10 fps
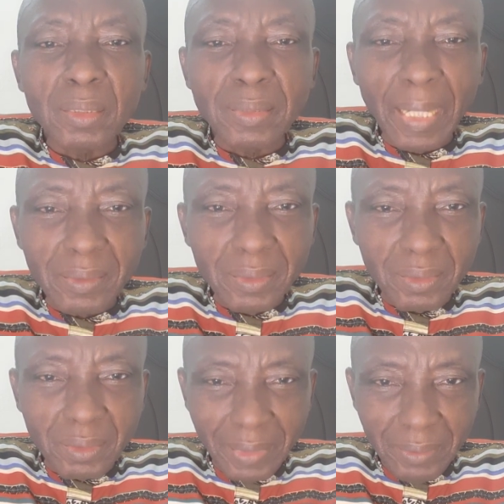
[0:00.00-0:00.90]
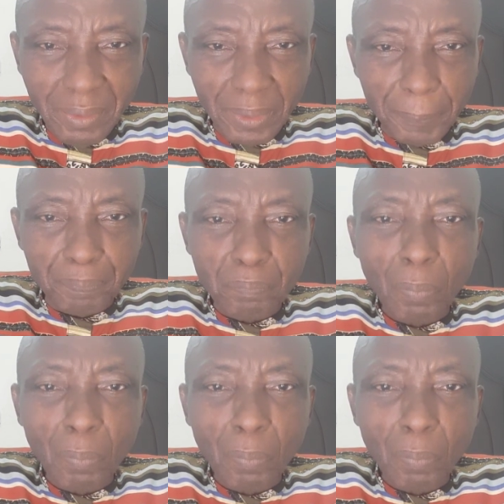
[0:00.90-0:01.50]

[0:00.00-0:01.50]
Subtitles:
that is trending,